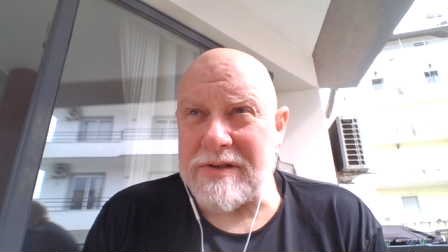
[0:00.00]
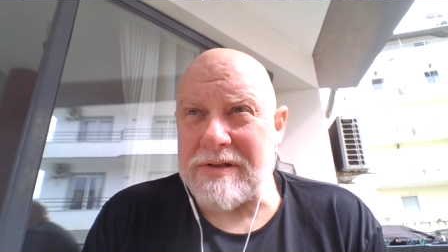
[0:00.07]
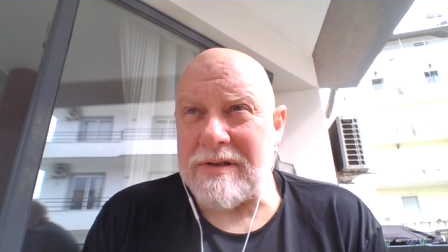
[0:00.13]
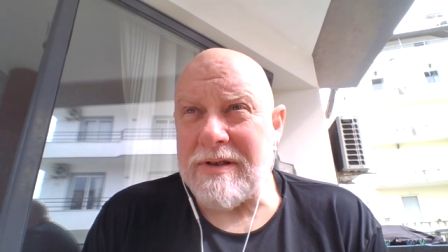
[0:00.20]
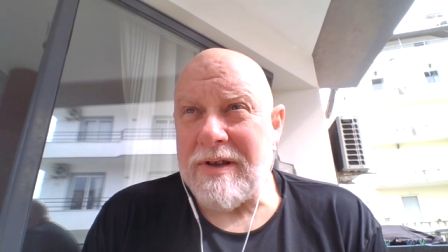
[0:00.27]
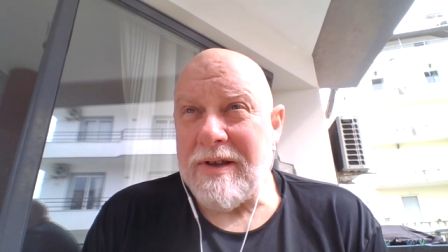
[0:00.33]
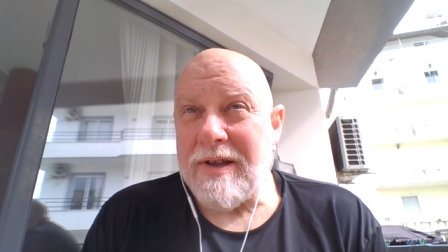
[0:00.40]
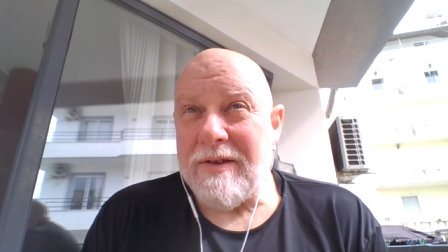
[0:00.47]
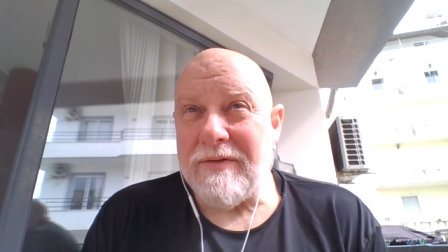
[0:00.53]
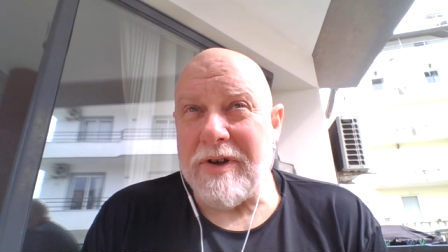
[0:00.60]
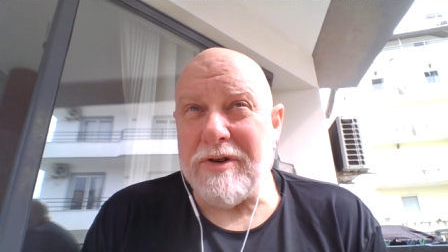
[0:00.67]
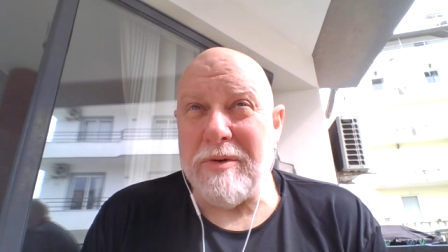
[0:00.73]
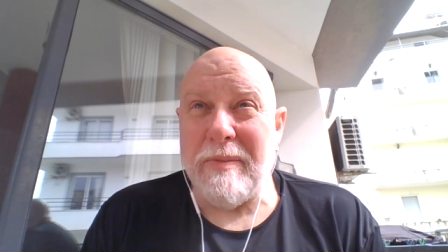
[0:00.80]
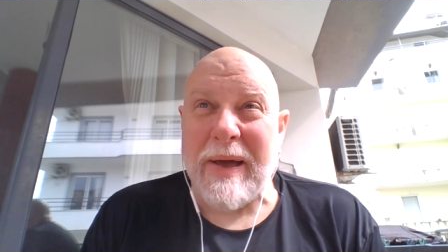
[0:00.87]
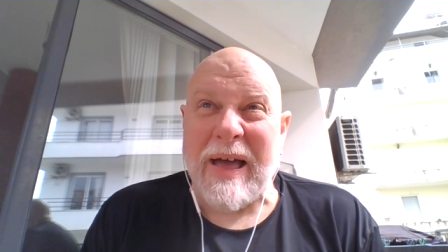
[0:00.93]
If I
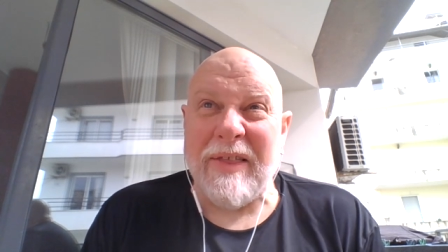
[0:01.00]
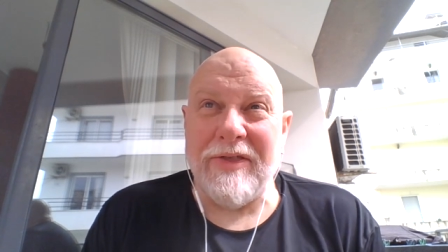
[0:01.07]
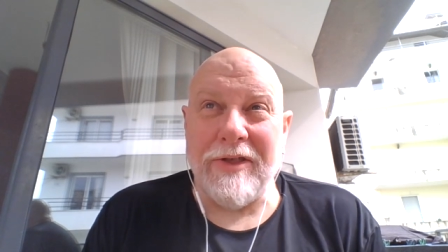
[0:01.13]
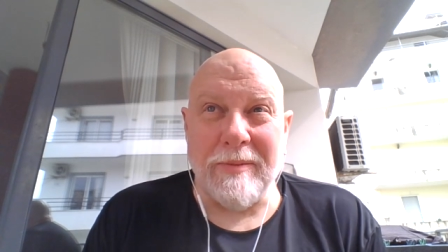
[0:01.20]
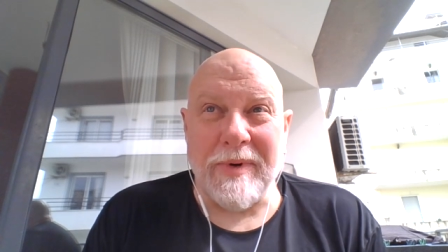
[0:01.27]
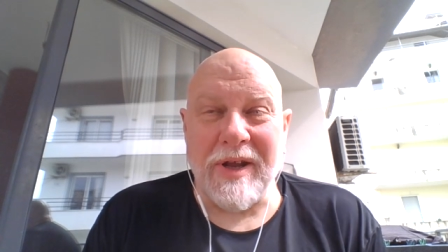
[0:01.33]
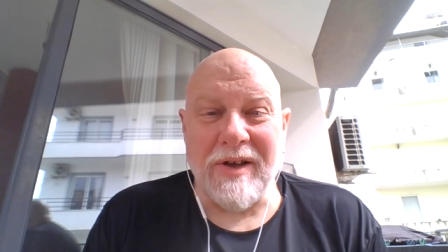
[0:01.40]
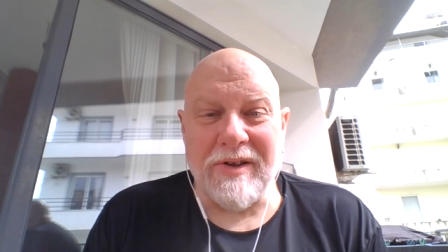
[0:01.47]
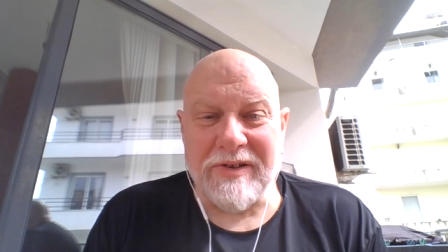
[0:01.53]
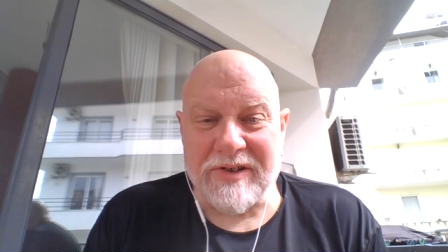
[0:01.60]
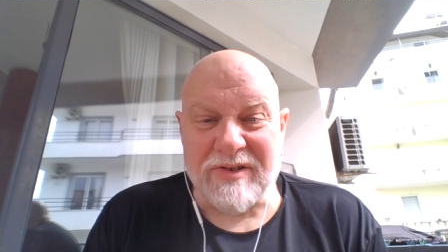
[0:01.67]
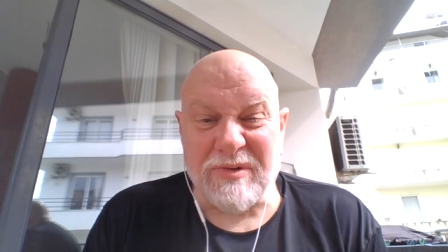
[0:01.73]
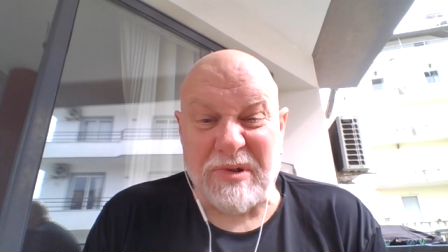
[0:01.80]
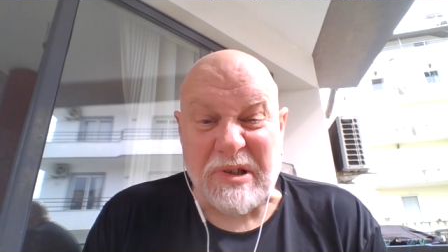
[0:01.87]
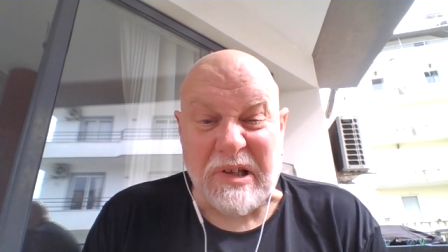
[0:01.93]
do a bad thumbnail, it
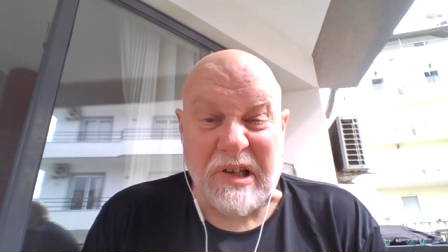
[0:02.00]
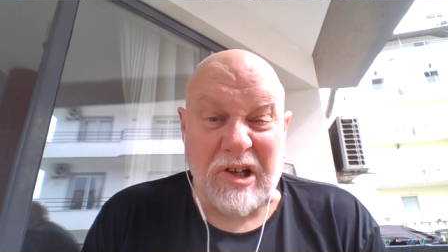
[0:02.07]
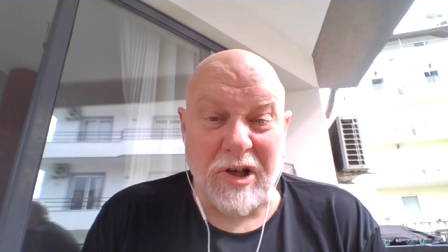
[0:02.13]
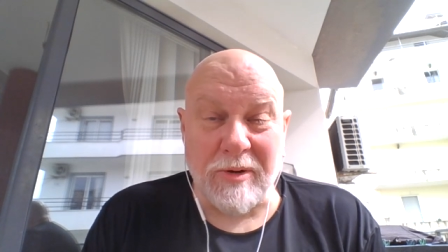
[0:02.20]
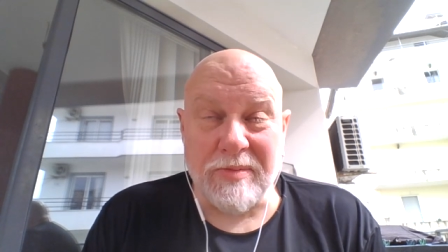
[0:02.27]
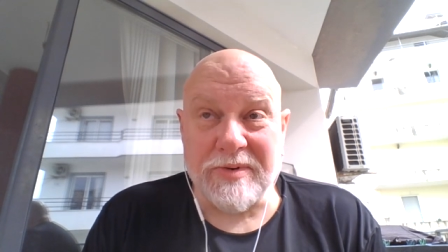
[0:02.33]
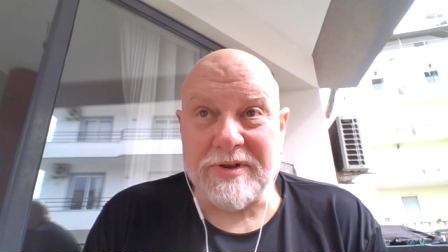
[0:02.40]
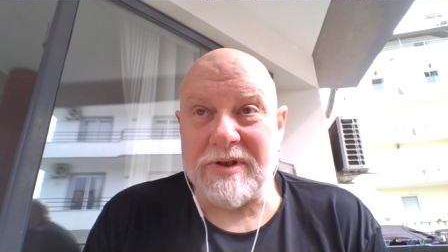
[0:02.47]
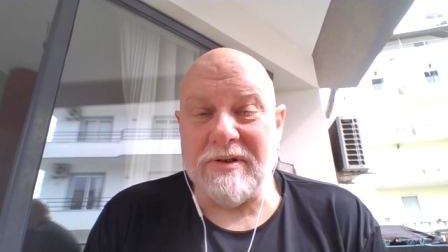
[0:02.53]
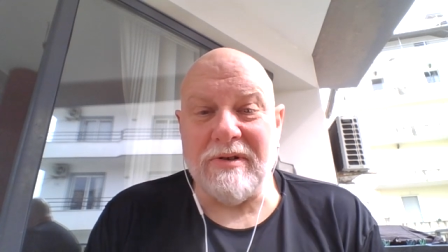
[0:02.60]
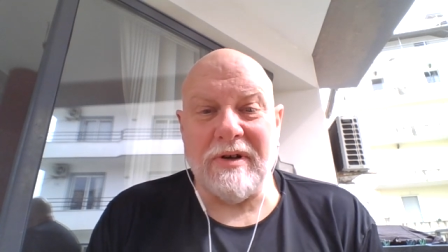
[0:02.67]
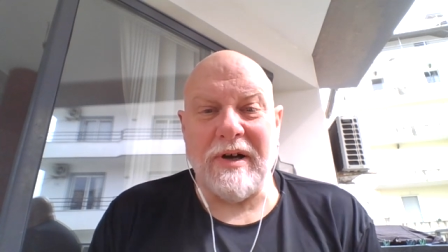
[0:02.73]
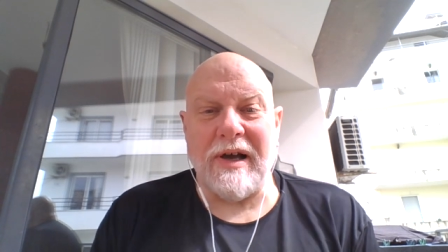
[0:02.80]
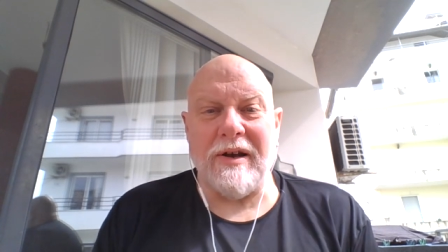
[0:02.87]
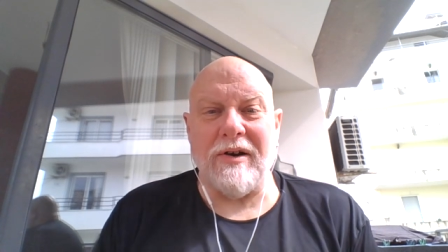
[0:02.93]
doesn't really help. So
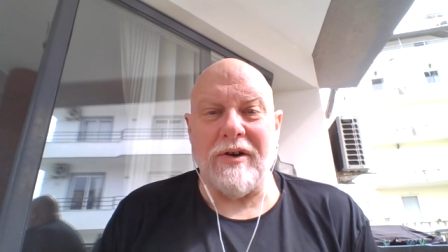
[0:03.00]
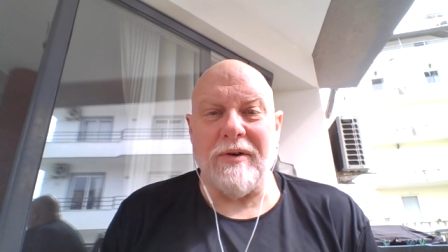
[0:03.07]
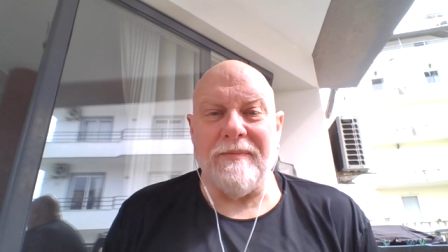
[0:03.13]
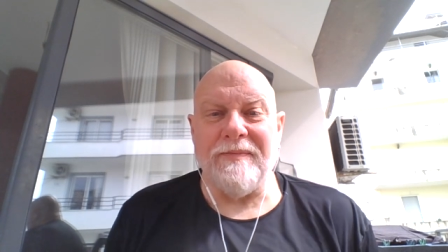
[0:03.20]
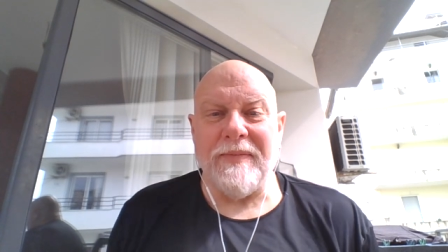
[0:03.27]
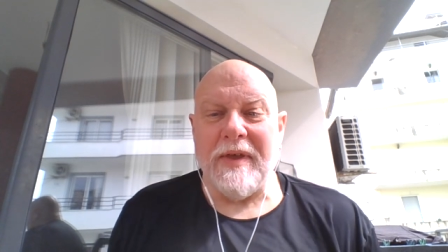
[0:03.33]
I don't know.